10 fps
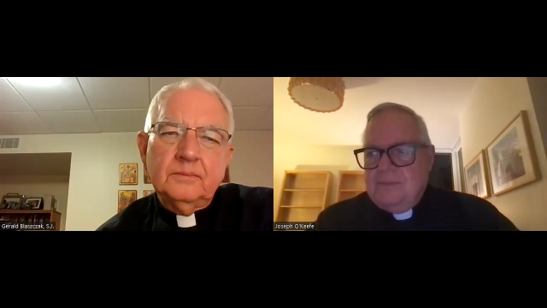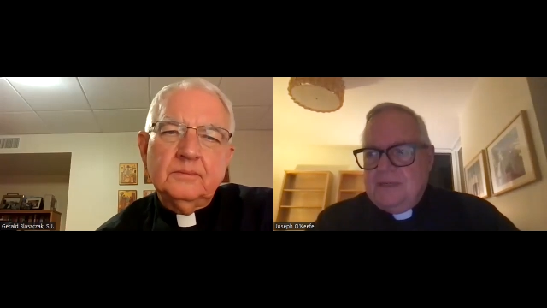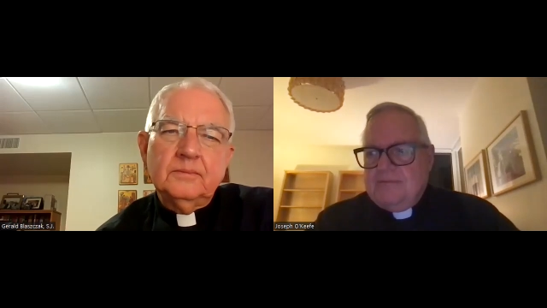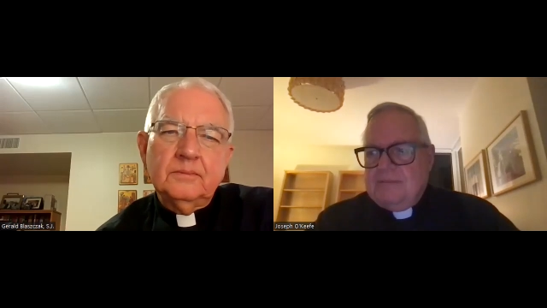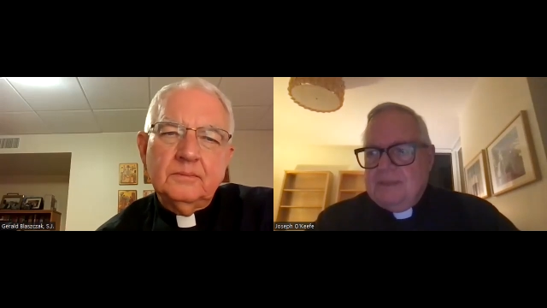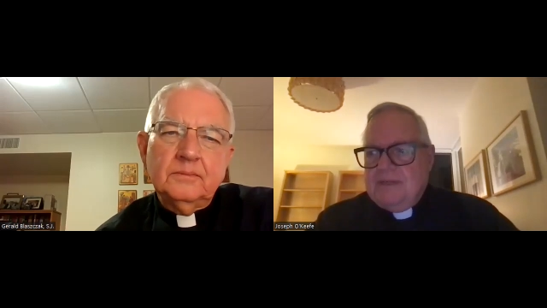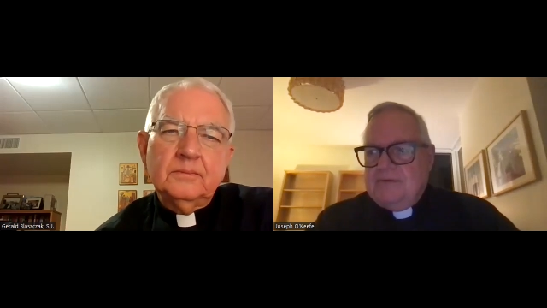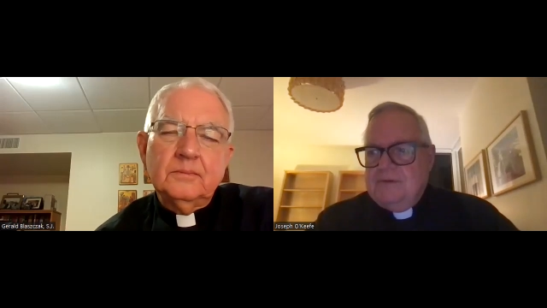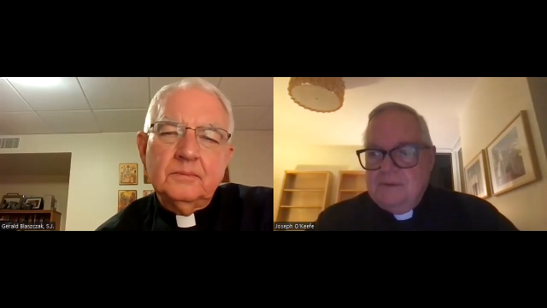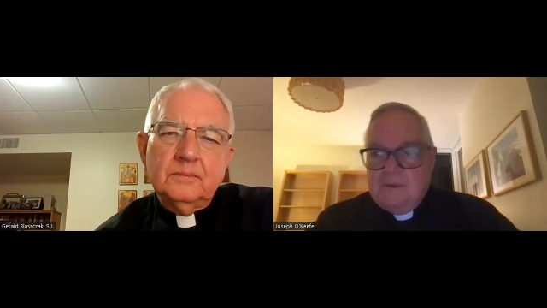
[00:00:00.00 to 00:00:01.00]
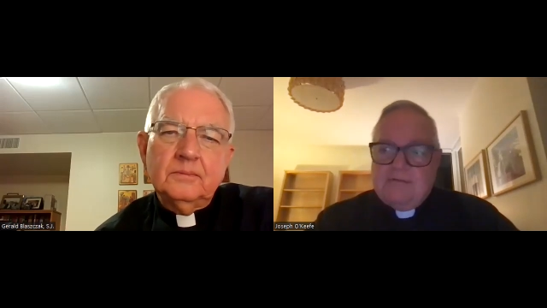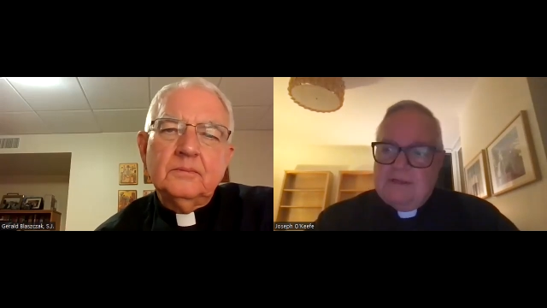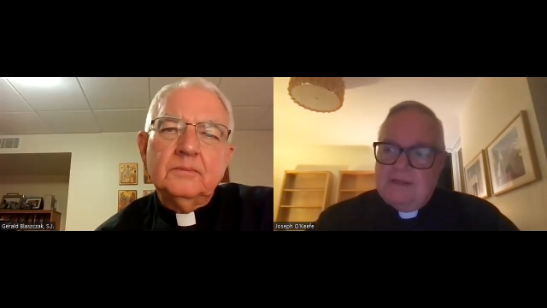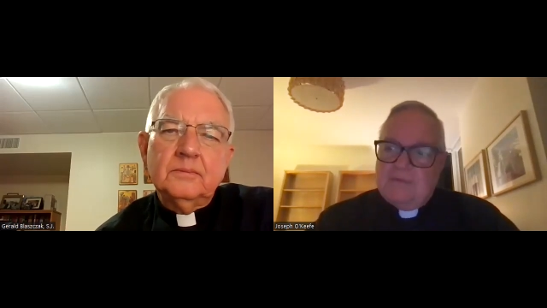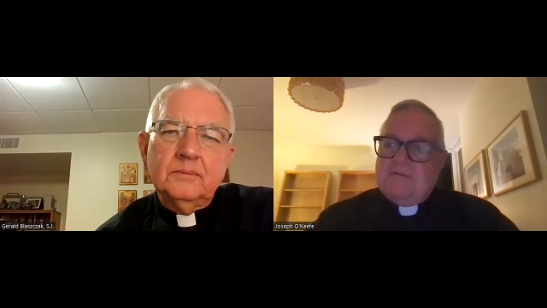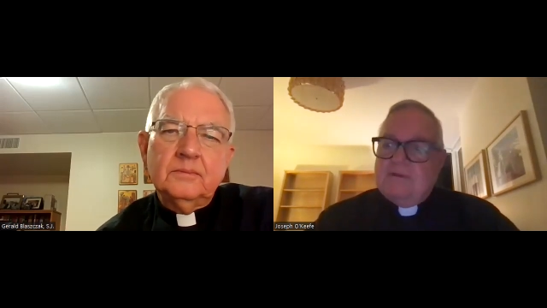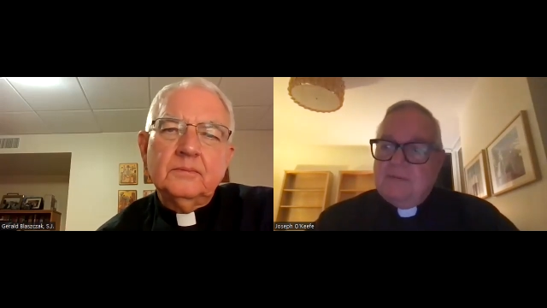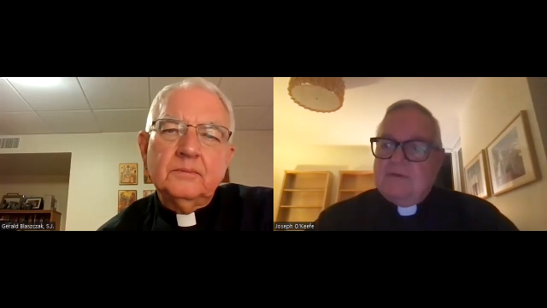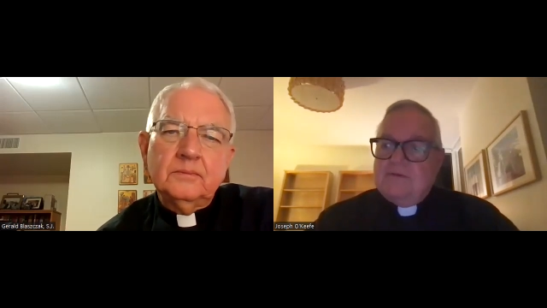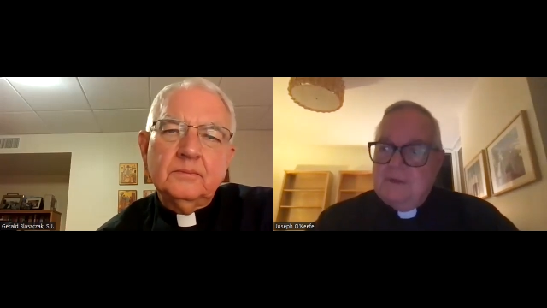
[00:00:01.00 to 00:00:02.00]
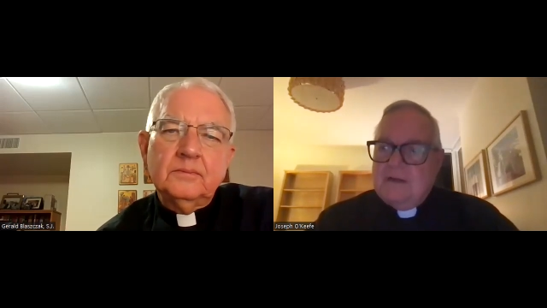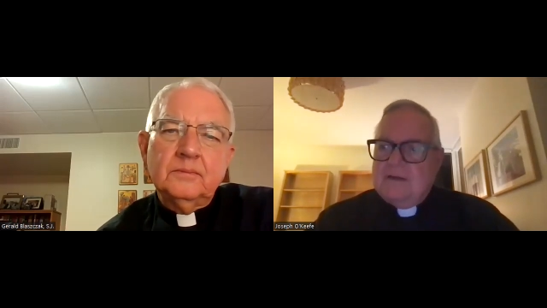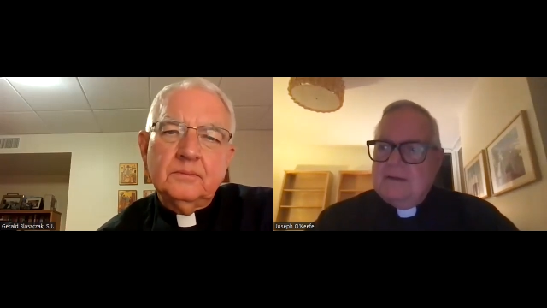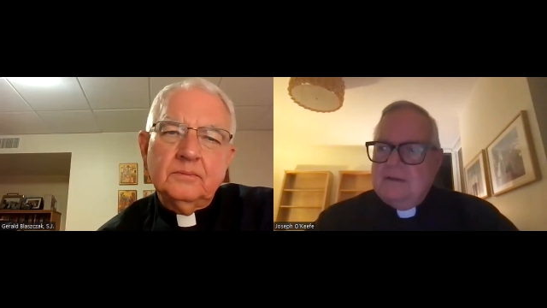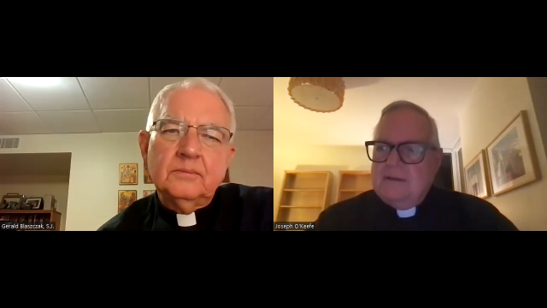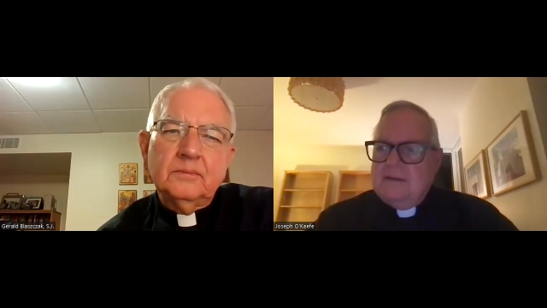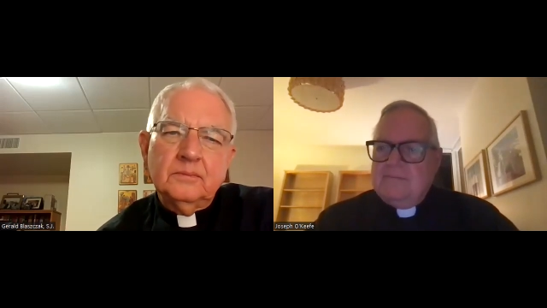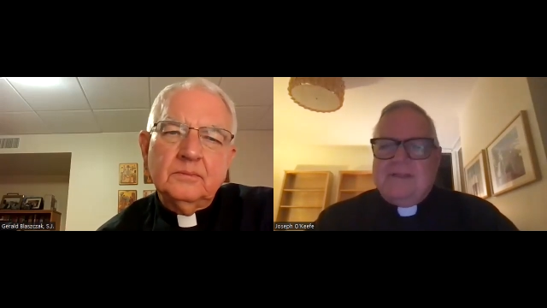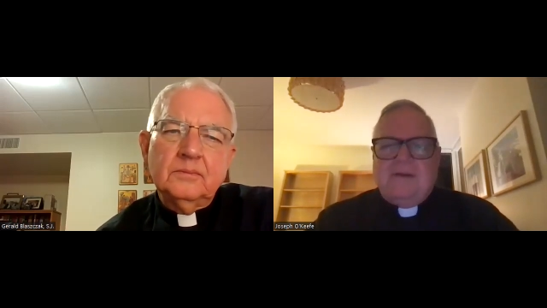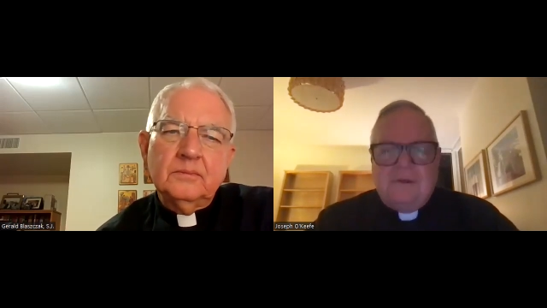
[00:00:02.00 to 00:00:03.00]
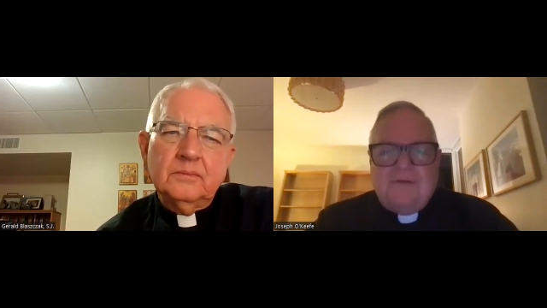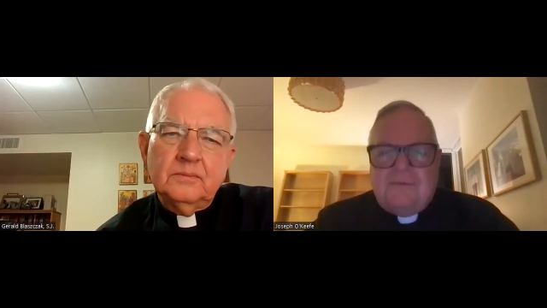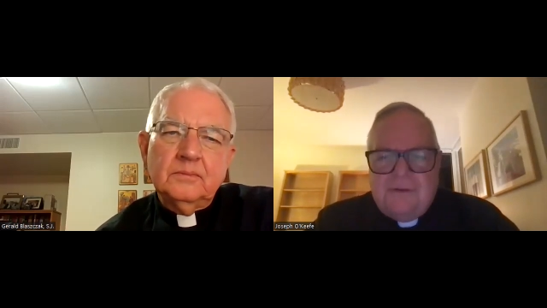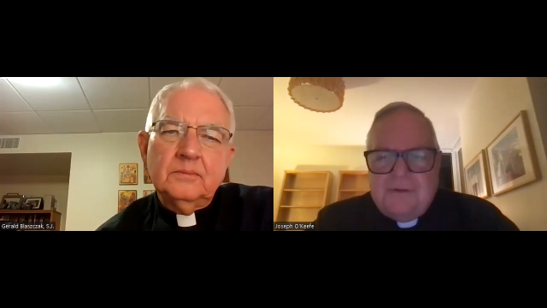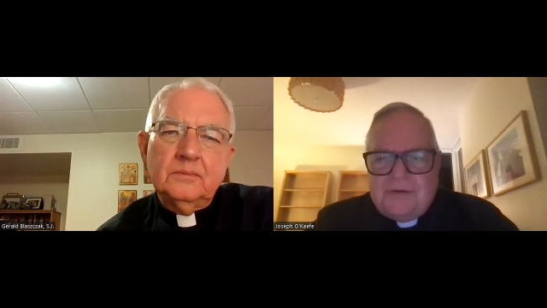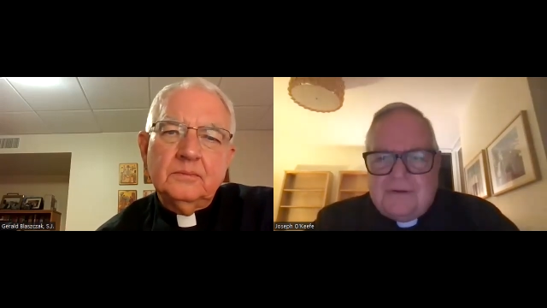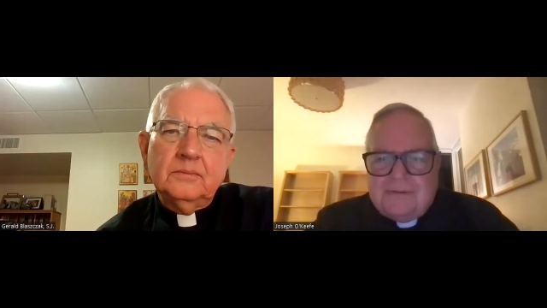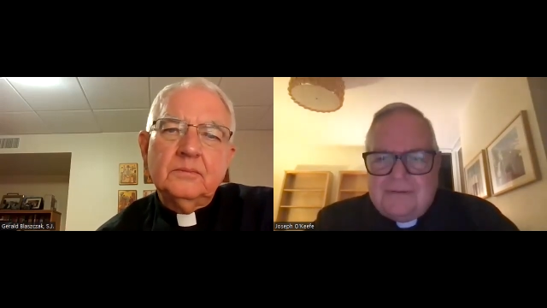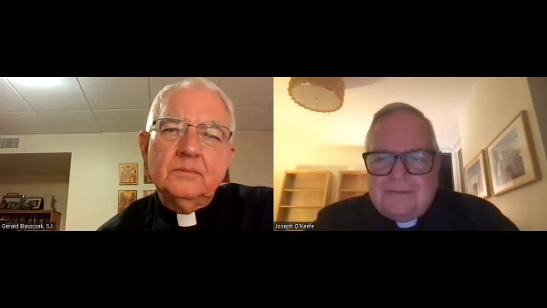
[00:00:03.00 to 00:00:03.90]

Speaker 1: be every place and do everything we've always done, but there is a future